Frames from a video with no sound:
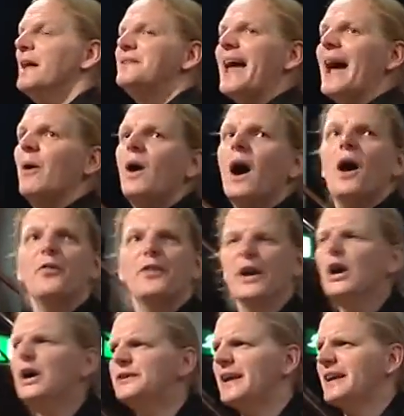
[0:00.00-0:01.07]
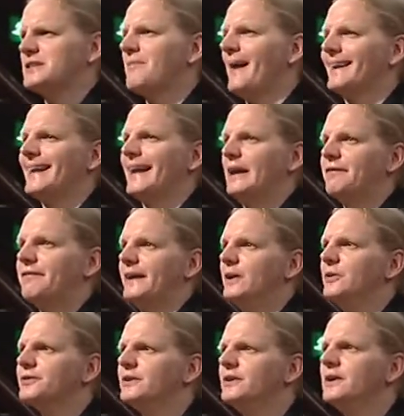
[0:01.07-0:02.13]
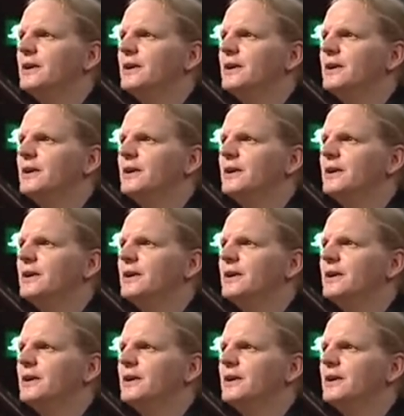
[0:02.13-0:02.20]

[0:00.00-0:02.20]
Now, the Earth has a magnetic field,